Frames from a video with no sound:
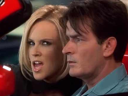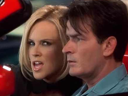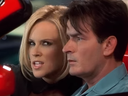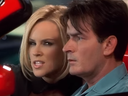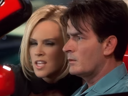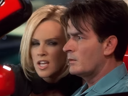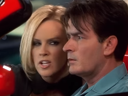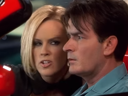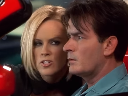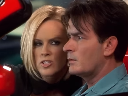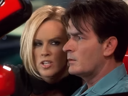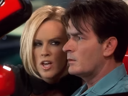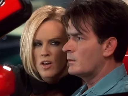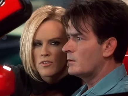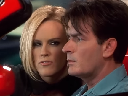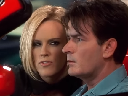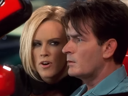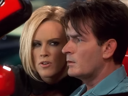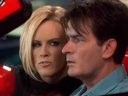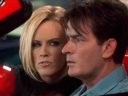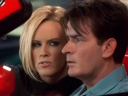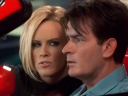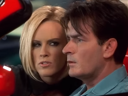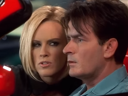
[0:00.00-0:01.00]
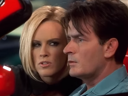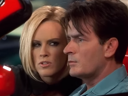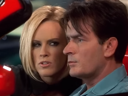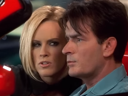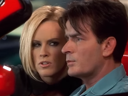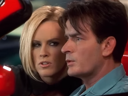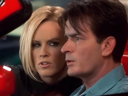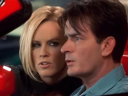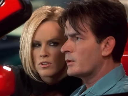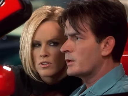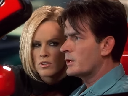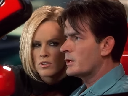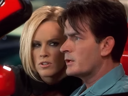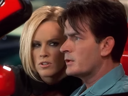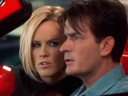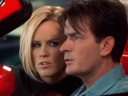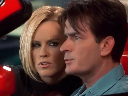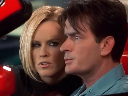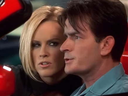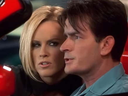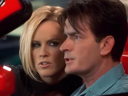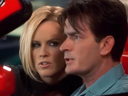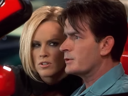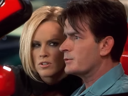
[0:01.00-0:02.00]
Speaker 1: Is that your cell phone?
Speaker 2: Boy, I
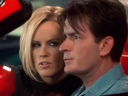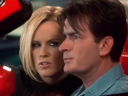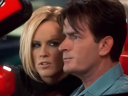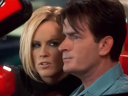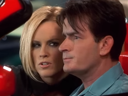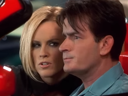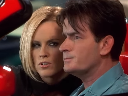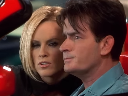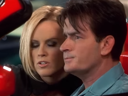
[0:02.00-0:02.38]
hope so. What